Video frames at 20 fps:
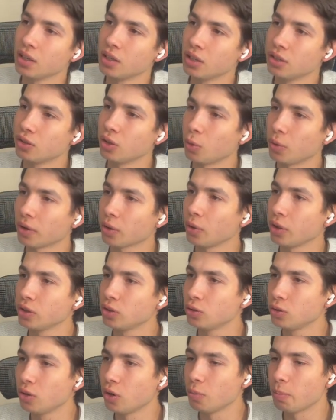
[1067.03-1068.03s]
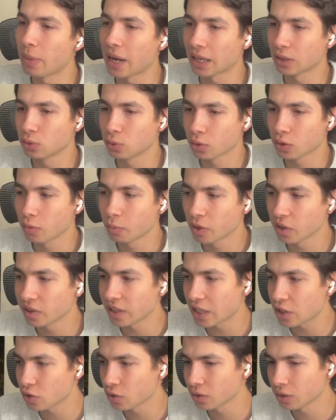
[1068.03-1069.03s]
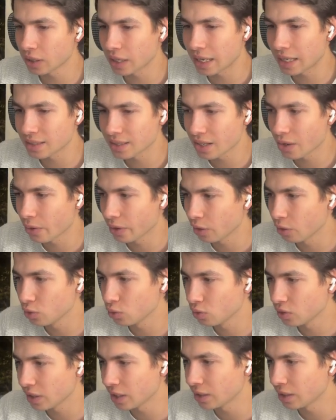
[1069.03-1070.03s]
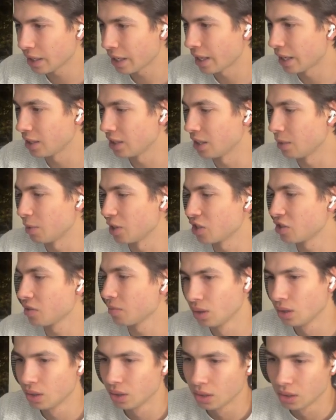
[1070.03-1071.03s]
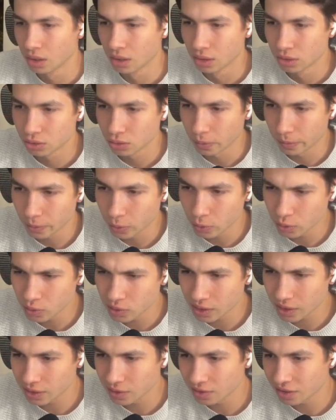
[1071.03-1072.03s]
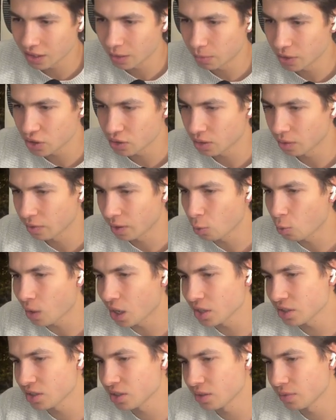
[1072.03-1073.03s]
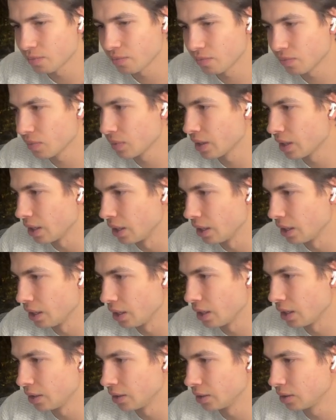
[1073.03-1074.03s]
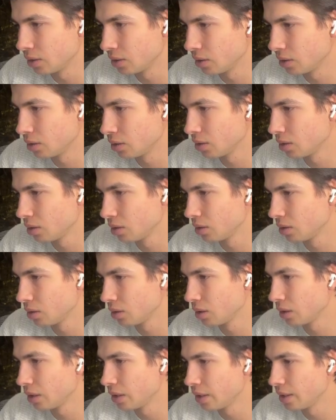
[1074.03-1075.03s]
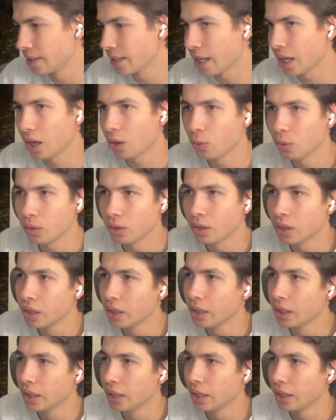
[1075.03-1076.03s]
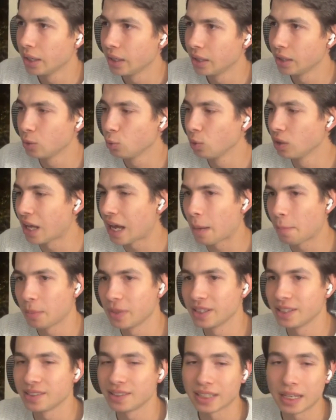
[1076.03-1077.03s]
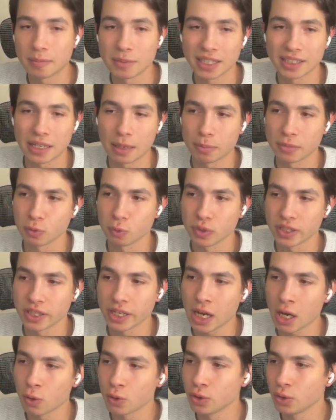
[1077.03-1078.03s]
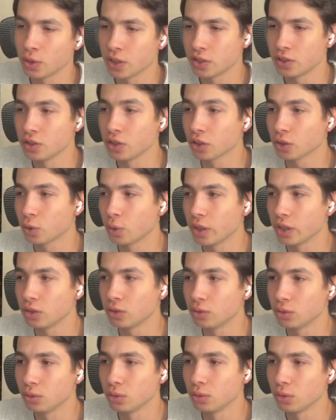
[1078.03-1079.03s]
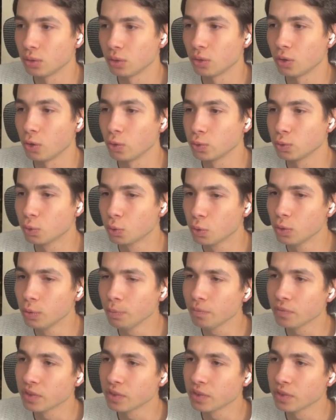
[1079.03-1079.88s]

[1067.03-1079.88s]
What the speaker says: So we're going to go back to the conversation, and now I'm going to send an image. So I'm going to send this image of a watch, and now it will happen the same that happened with the audio. It's not going to go through.